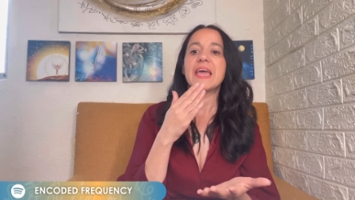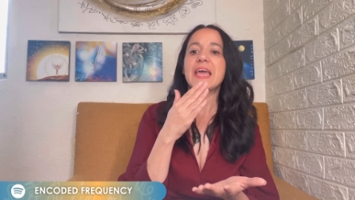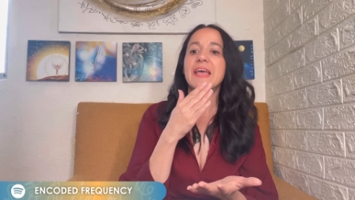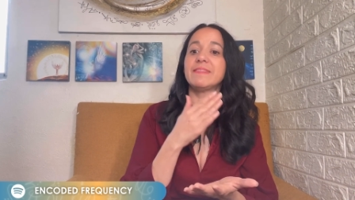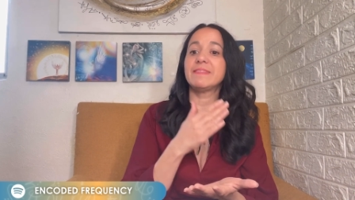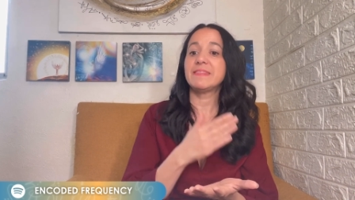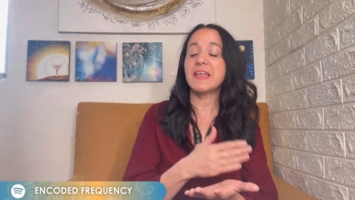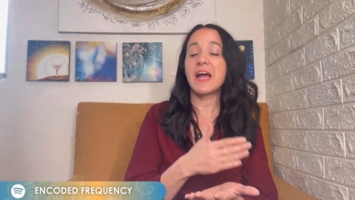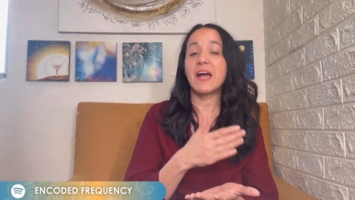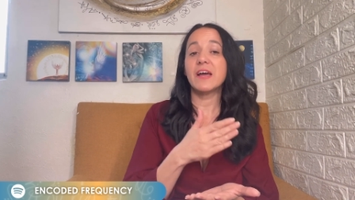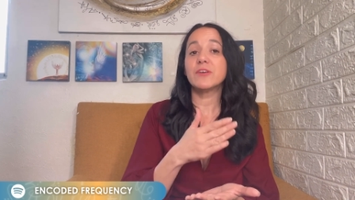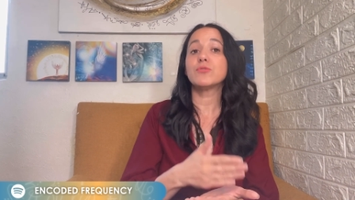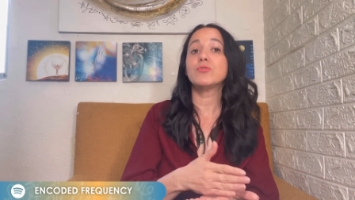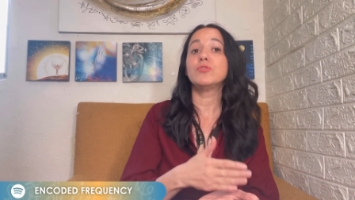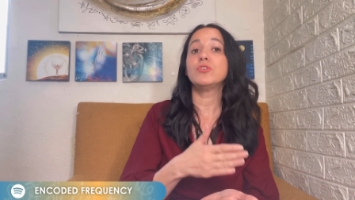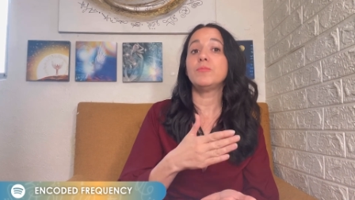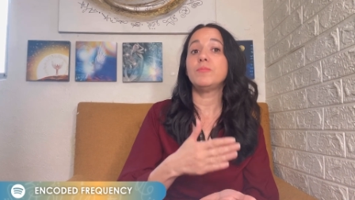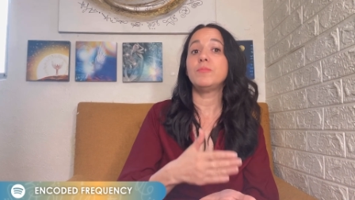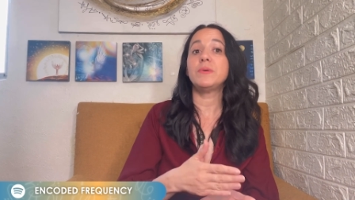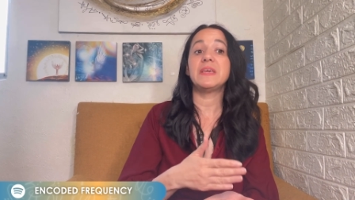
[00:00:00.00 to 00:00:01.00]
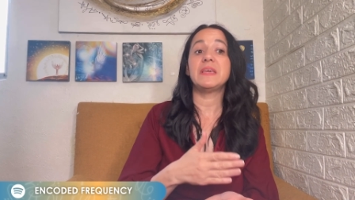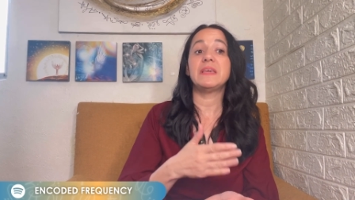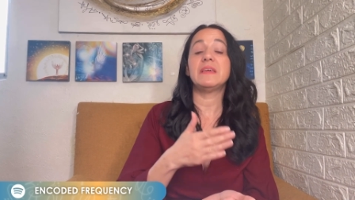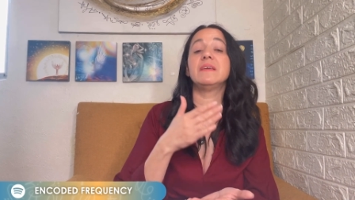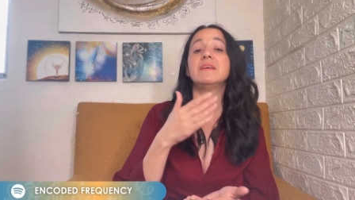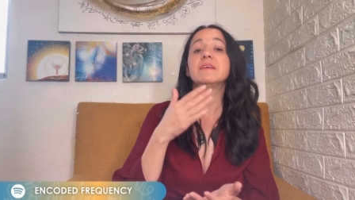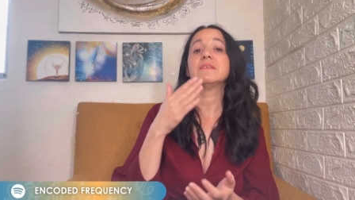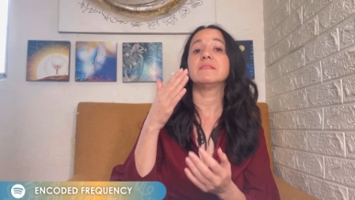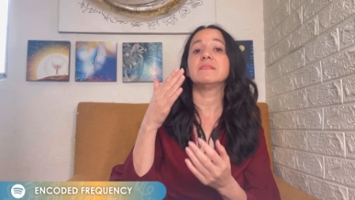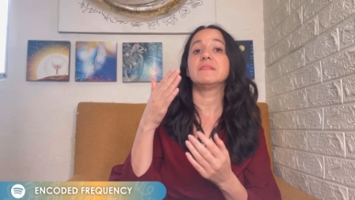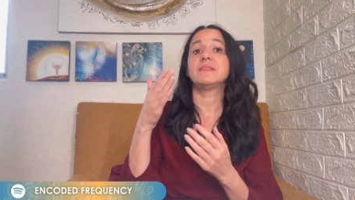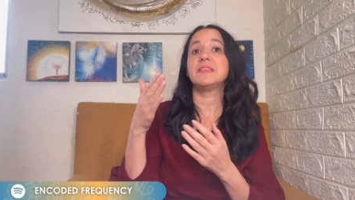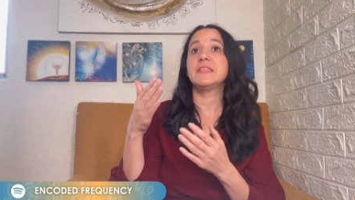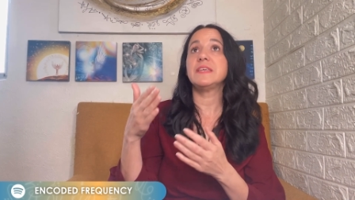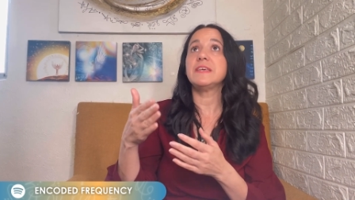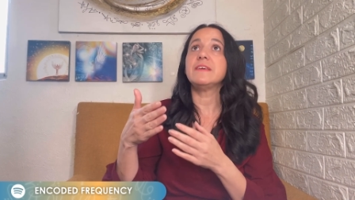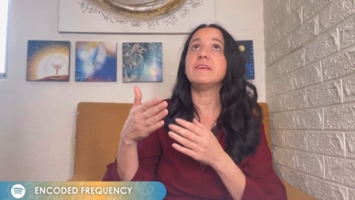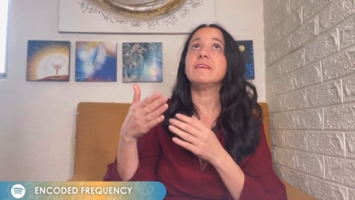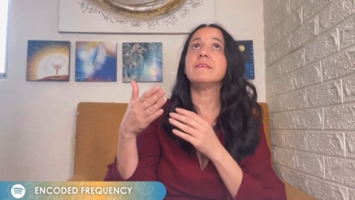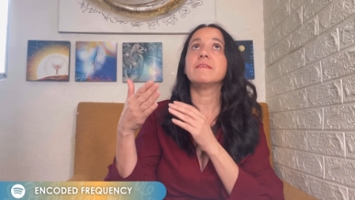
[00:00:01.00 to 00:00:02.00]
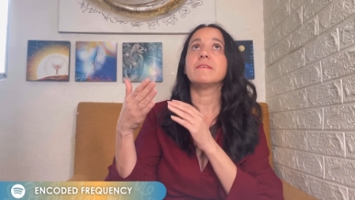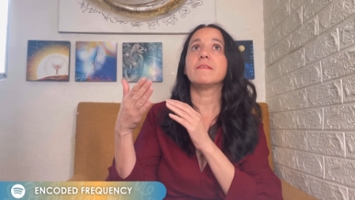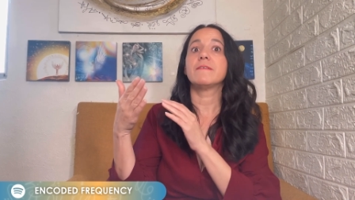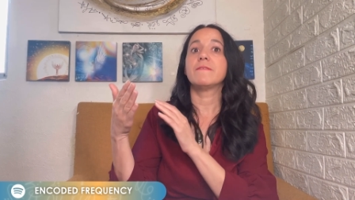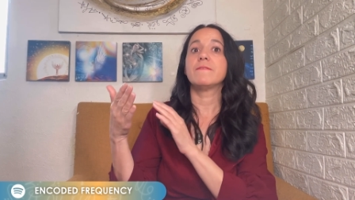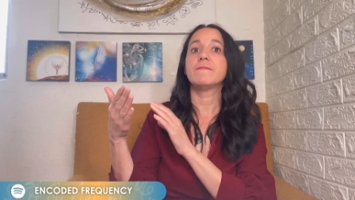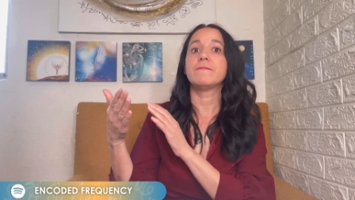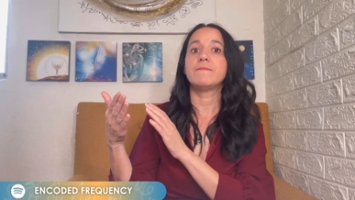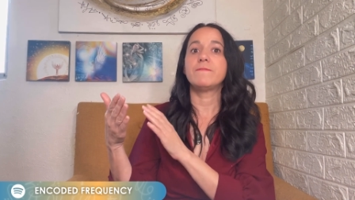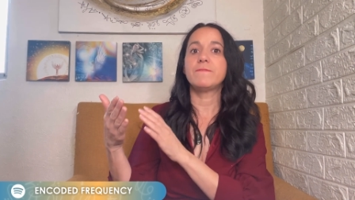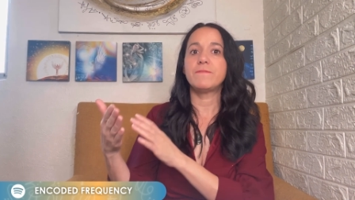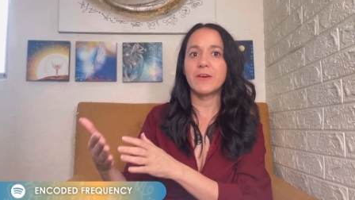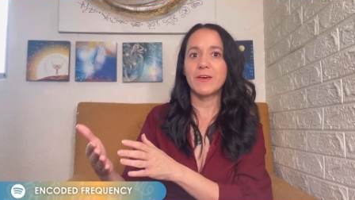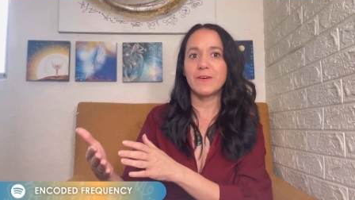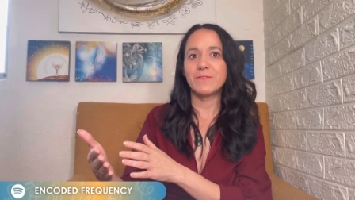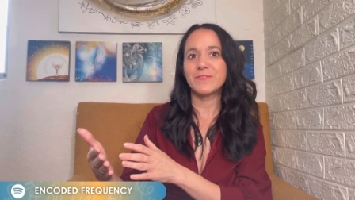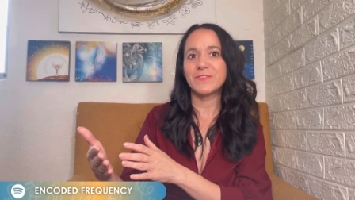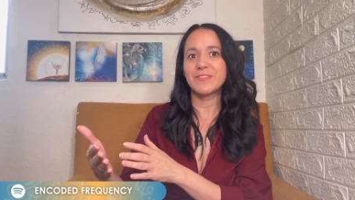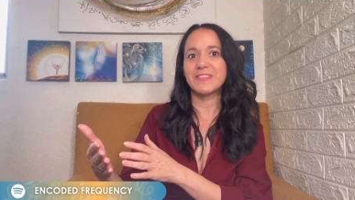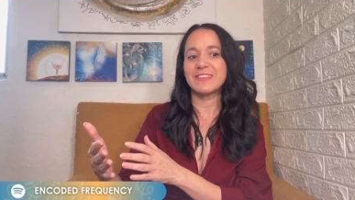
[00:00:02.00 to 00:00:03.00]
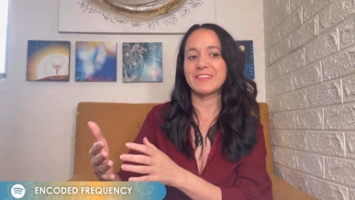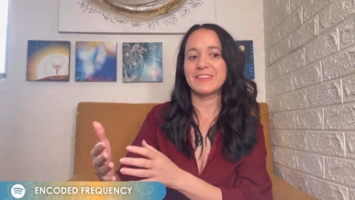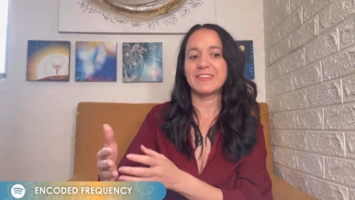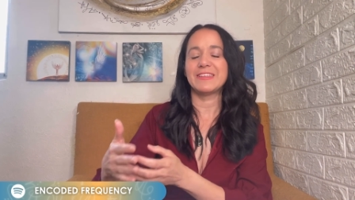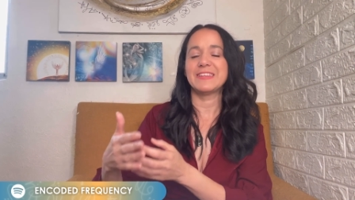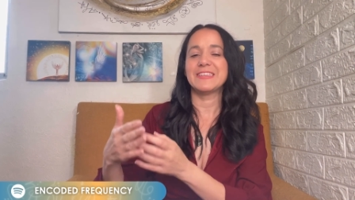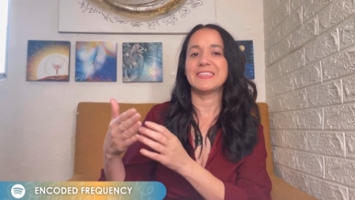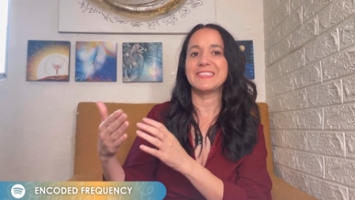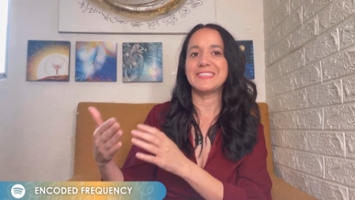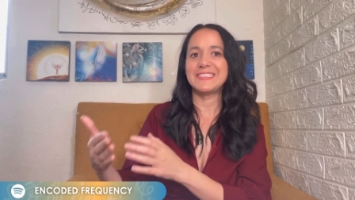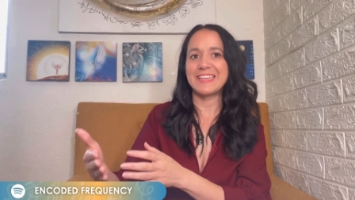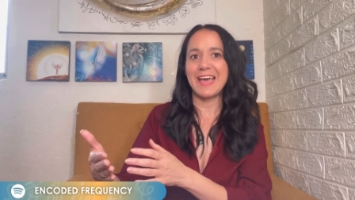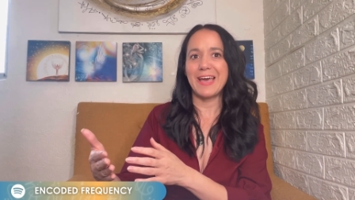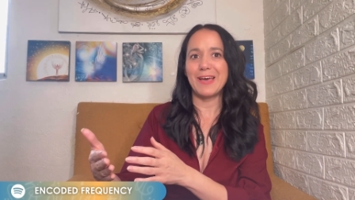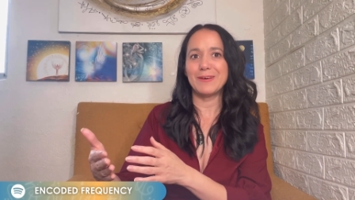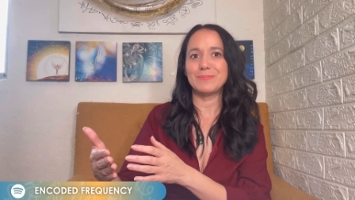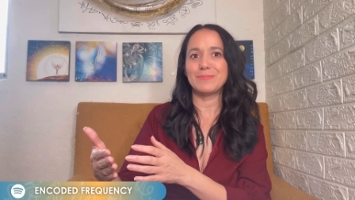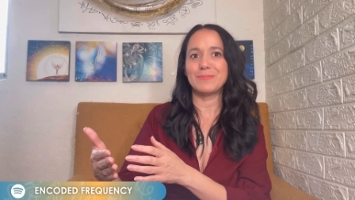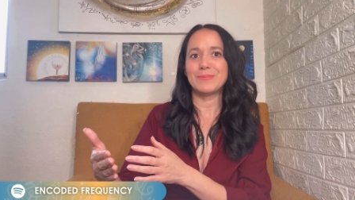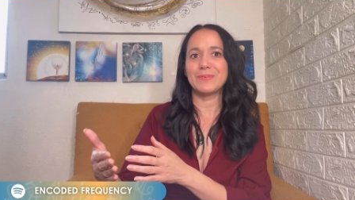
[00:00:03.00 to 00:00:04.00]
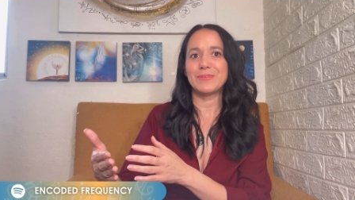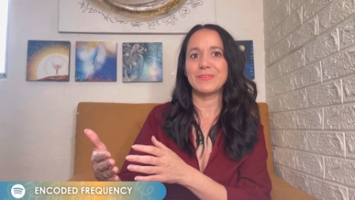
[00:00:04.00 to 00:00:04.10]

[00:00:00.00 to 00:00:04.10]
And that could be the fifth step